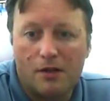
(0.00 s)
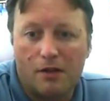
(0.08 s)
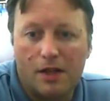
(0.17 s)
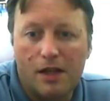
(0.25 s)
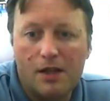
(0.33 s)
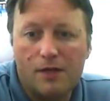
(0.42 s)
So
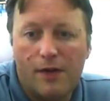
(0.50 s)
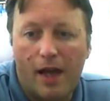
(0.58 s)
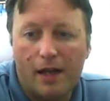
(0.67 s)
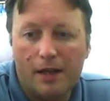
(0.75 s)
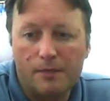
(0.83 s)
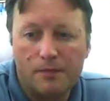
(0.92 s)
King's
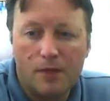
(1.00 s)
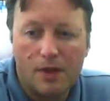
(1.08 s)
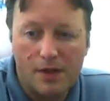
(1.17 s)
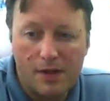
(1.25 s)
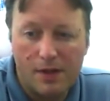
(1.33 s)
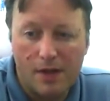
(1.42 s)
Valley,
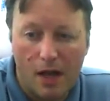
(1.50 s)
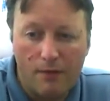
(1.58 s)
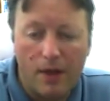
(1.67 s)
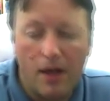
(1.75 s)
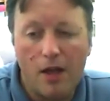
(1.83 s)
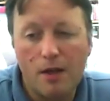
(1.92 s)
this is
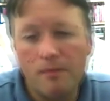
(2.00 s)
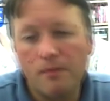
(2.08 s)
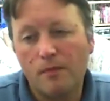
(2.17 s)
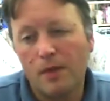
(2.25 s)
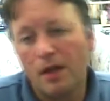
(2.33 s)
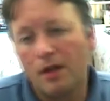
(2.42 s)
another game